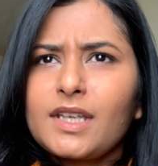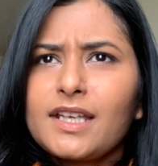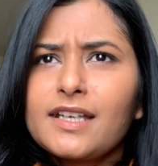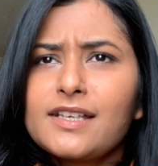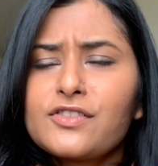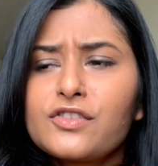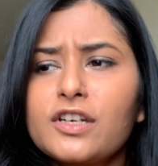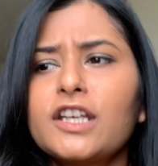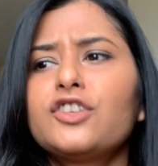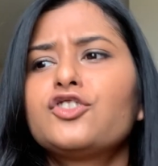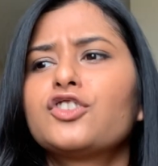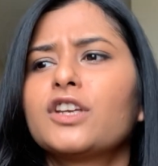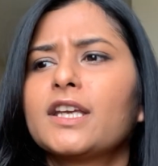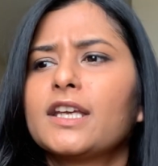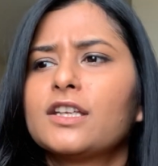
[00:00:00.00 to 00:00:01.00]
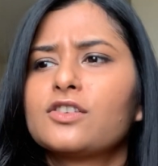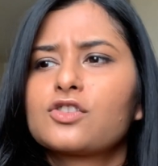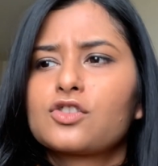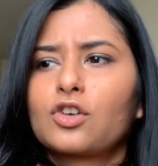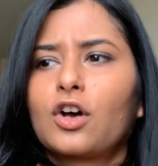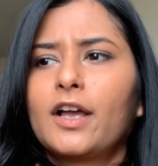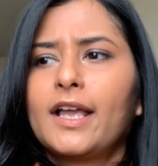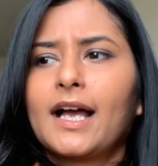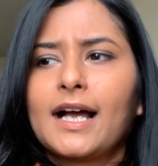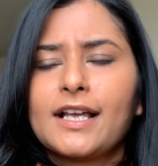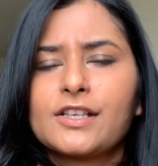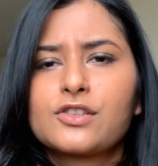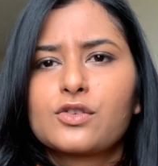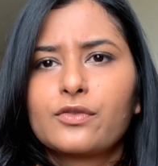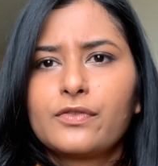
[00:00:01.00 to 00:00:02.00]
is rich in soy
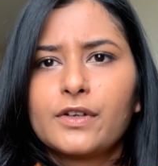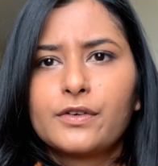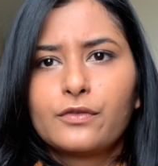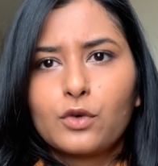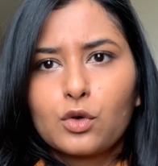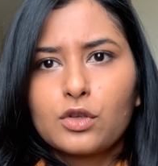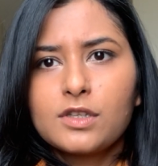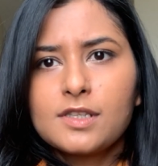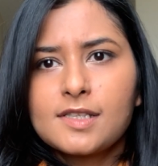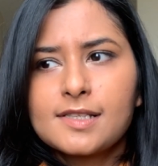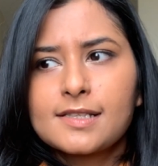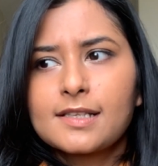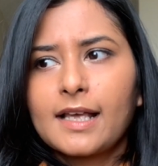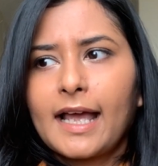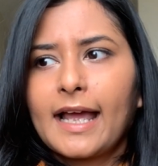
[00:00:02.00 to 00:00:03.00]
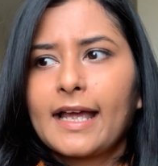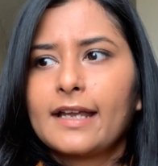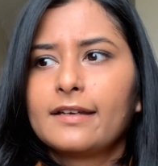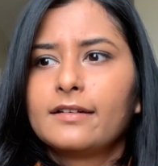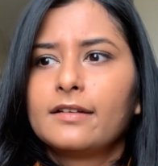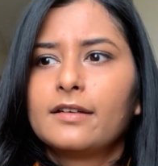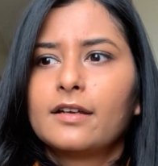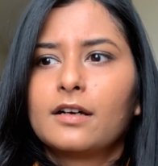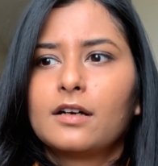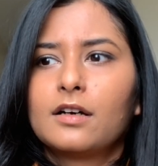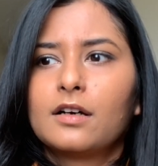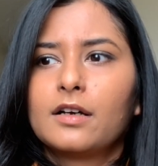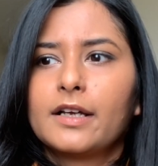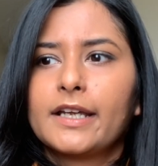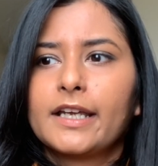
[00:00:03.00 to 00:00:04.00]
isoflavones, and
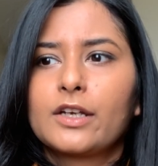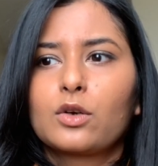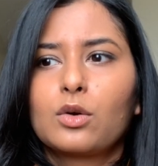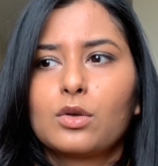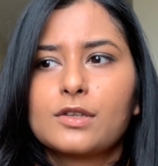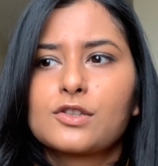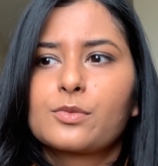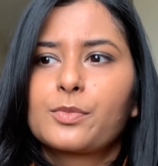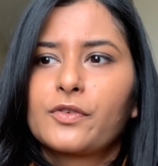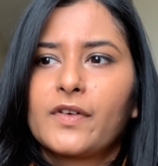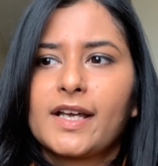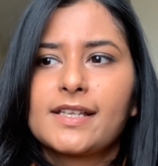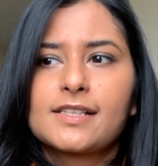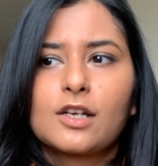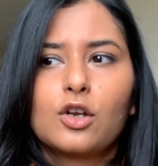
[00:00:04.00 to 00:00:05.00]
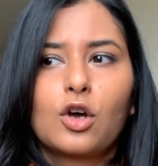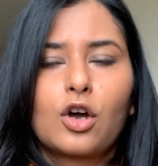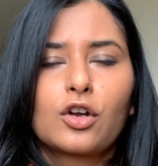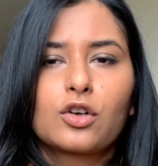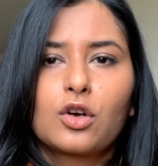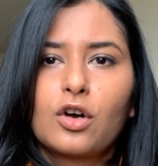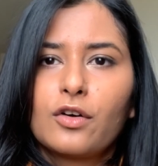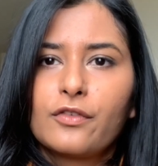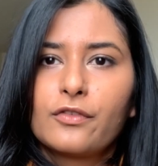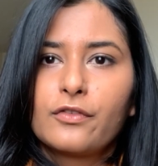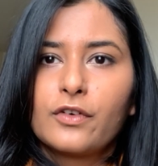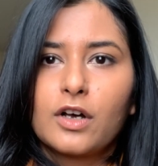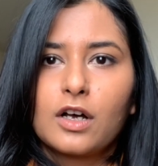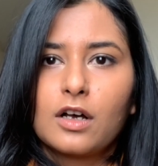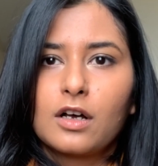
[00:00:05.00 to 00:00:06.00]
it also provides a lot
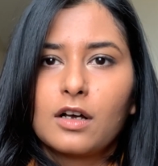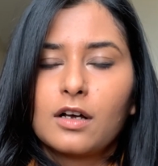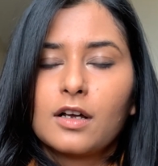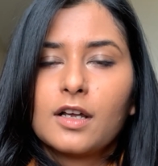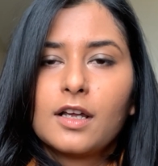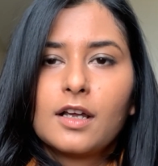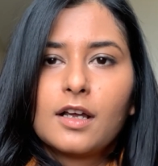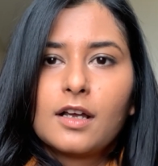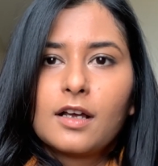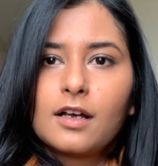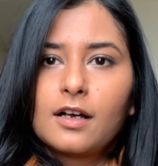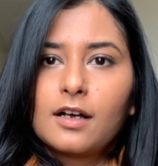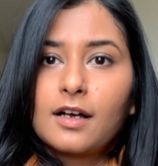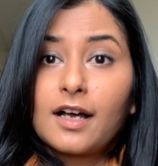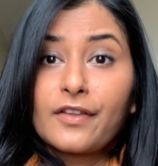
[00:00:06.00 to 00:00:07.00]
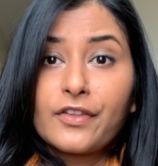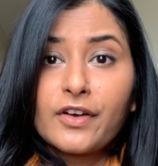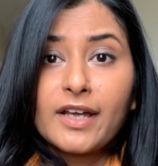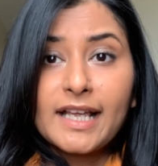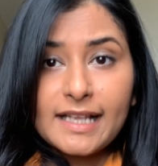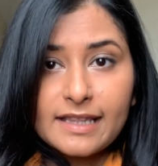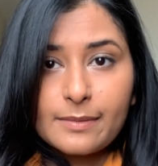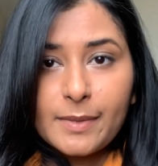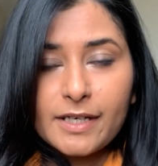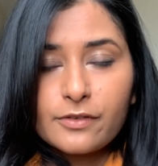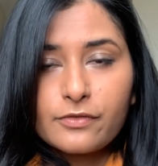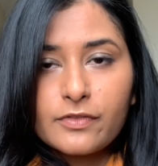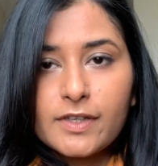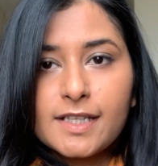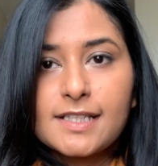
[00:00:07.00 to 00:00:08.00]
of other health
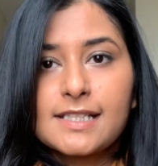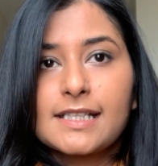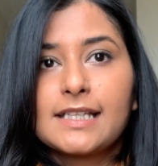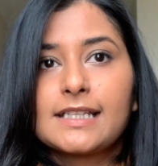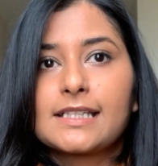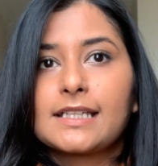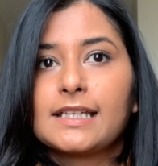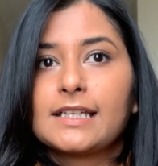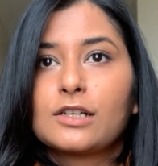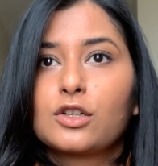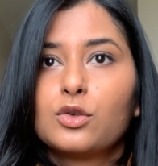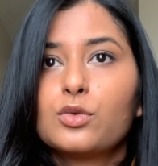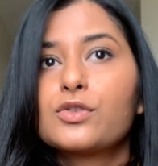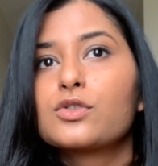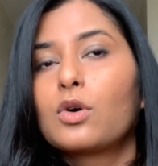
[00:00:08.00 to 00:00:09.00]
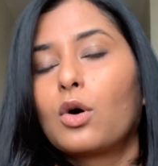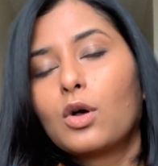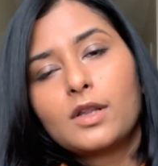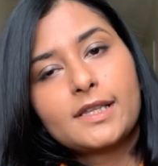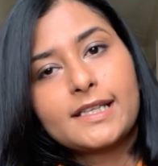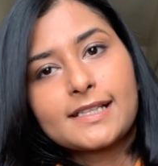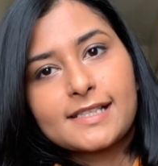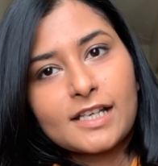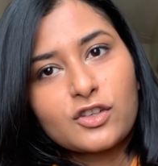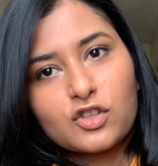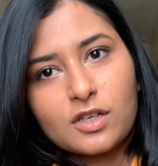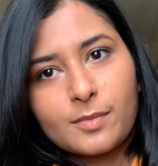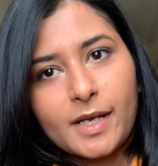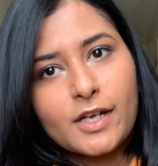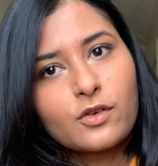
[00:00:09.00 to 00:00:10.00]
benefits. It includes all the
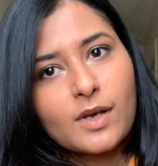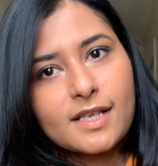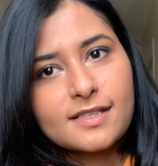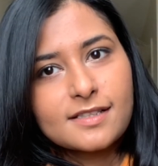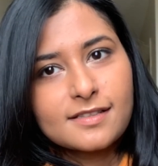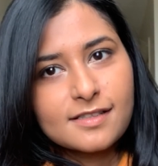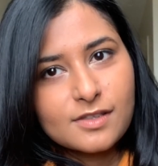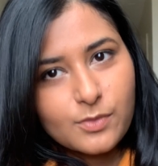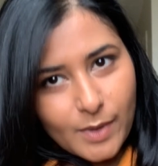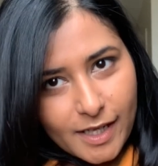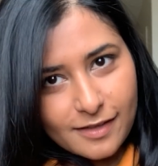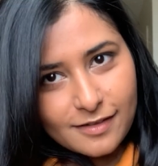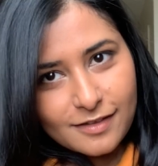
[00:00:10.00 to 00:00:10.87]
essential amino acids as well.